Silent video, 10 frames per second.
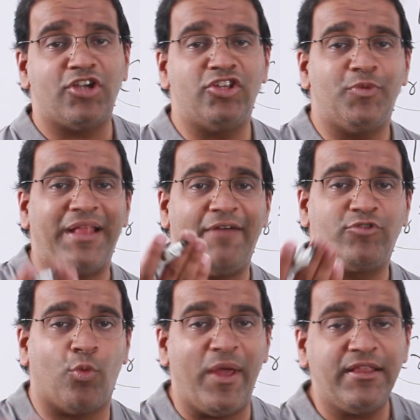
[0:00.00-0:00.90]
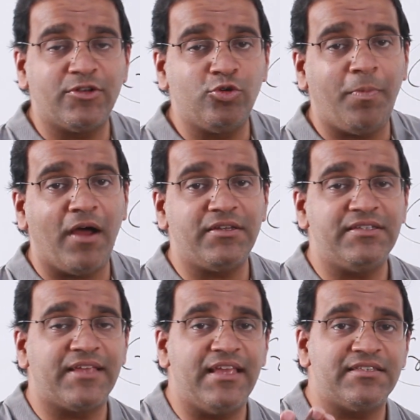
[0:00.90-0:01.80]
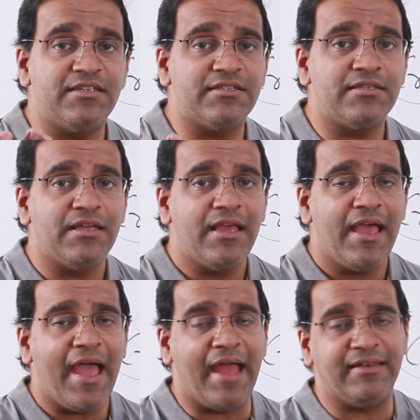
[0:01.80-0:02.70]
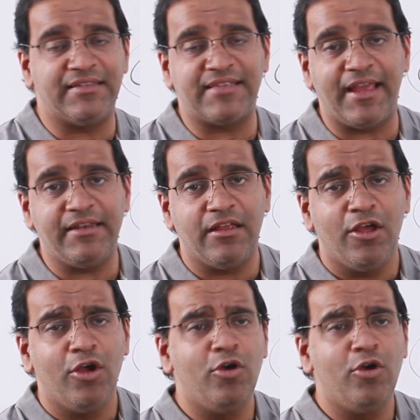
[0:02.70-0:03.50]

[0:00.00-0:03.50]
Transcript: The judge will have to weigh the two parties' cases and decide